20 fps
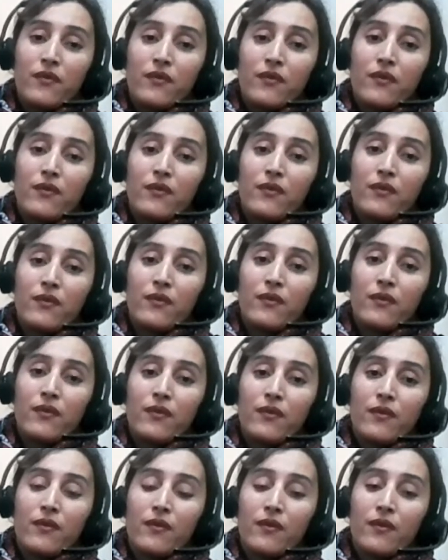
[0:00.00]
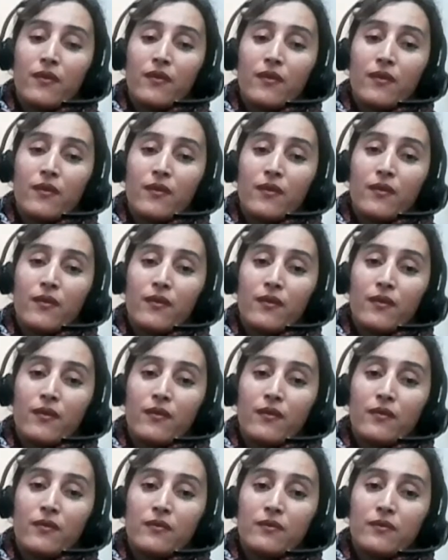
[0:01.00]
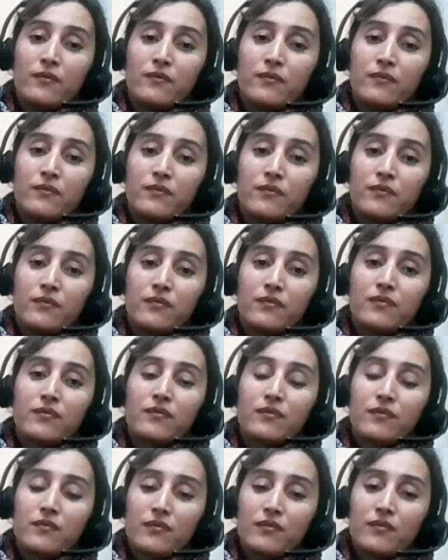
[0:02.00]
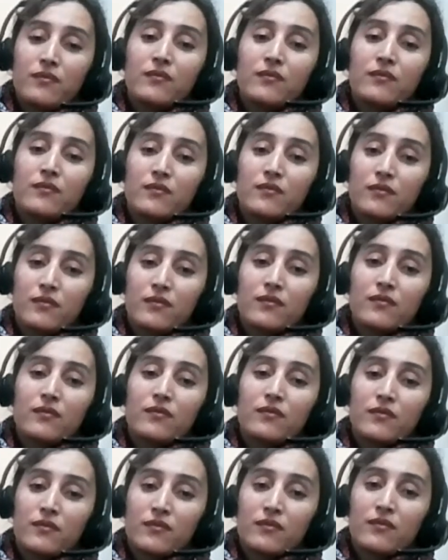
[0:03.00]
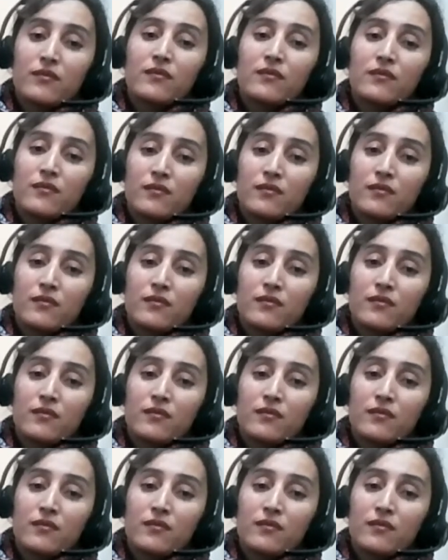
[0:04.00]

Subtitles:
(not speaking)